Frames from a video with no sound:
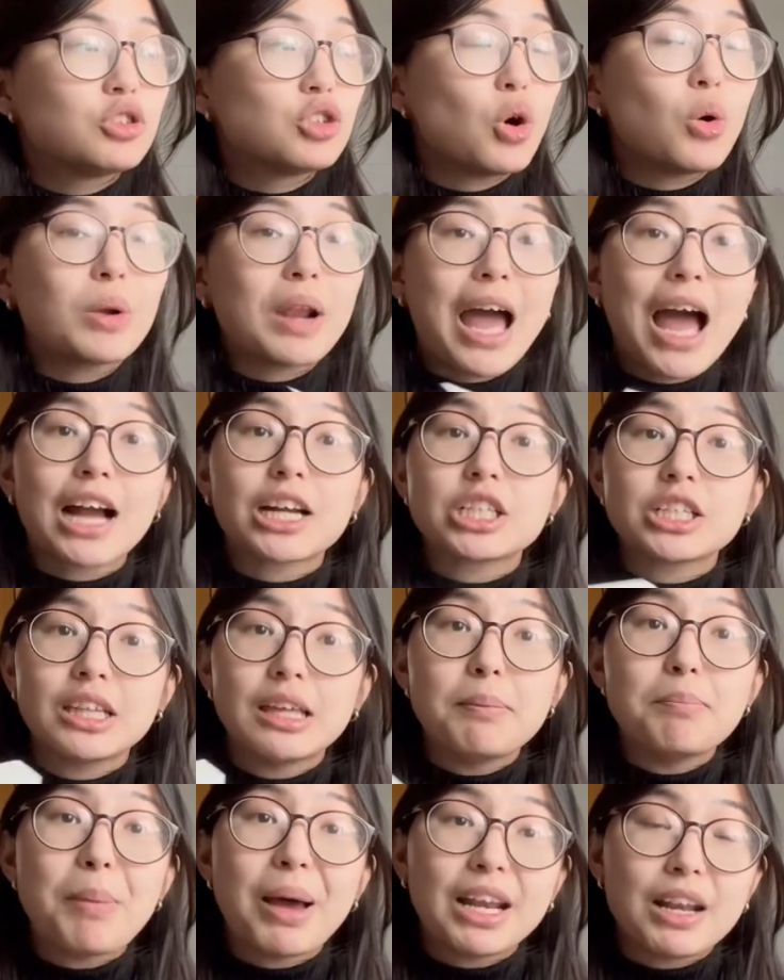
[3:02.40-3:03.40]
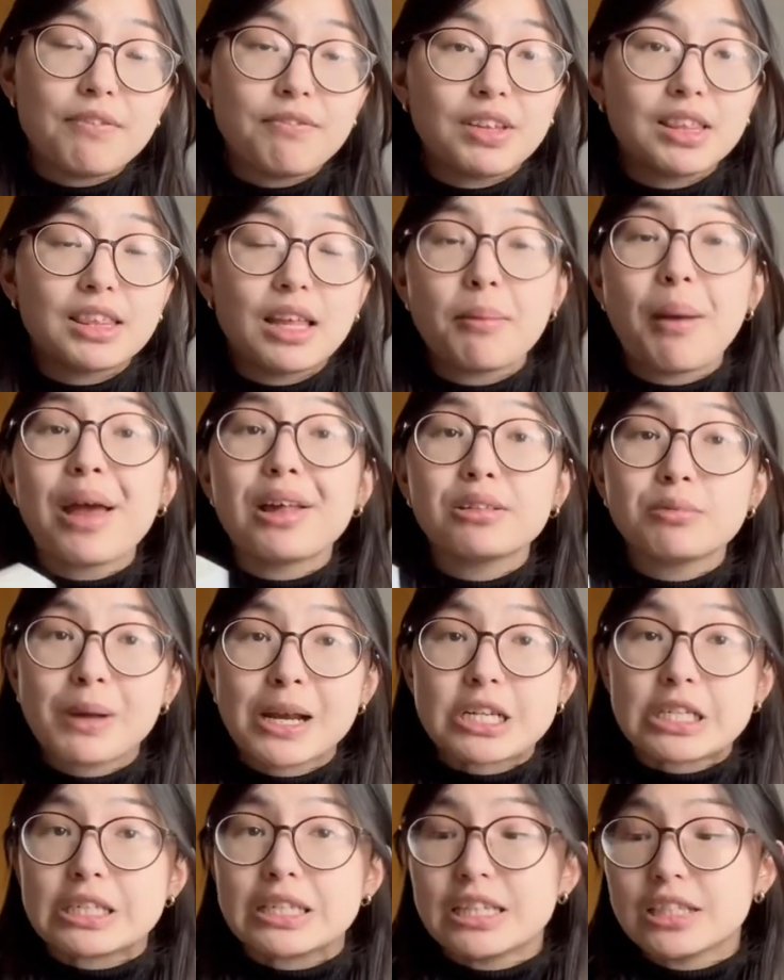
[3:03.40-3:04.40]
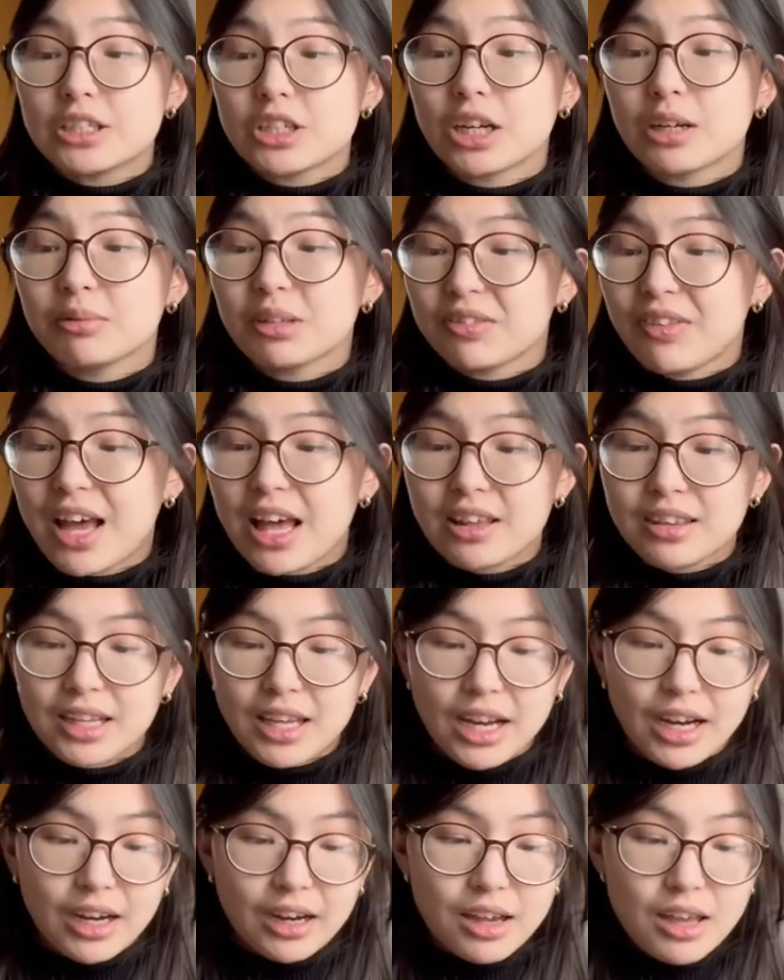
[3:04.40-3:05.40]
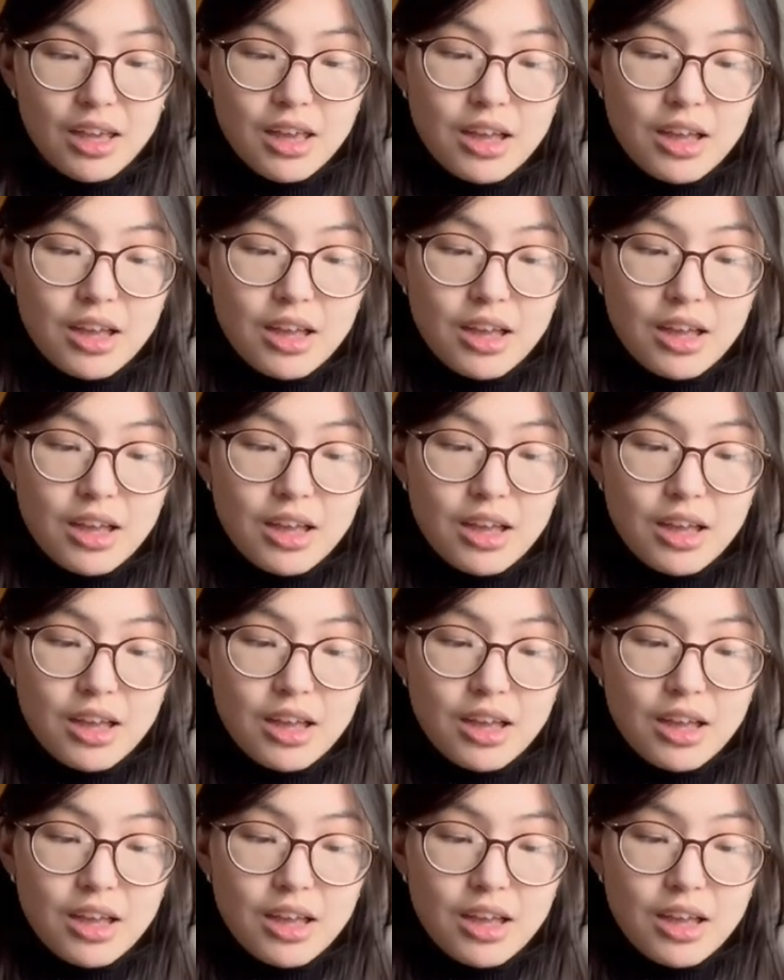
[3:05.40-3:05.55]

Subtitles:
don't actually benefit them, especially in terms of healthcare.